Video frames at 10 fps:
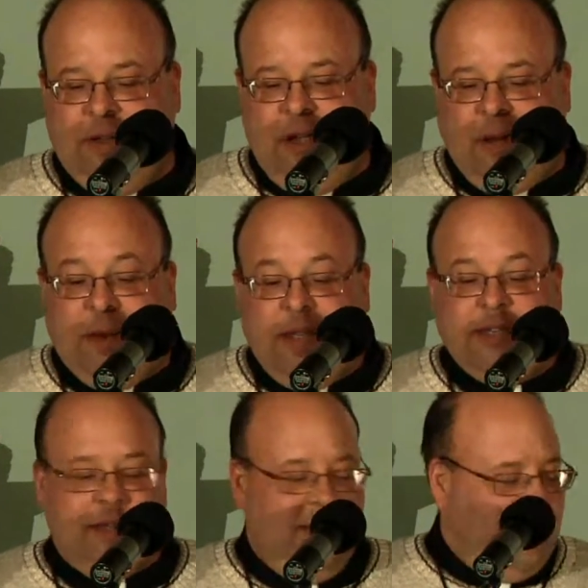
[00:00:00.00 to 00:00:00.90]
God
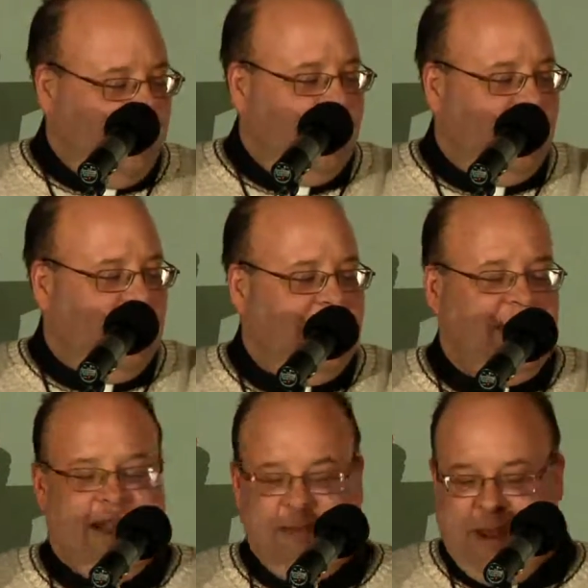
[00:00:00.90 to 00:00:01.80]
bless, and I
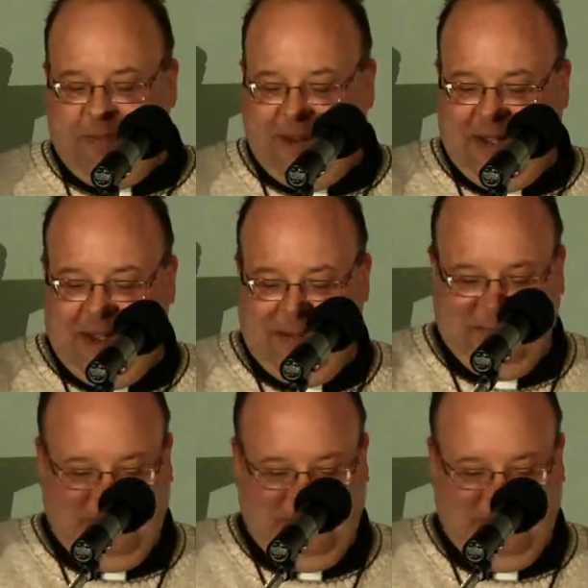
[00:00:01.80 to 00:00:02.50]
think I made my time.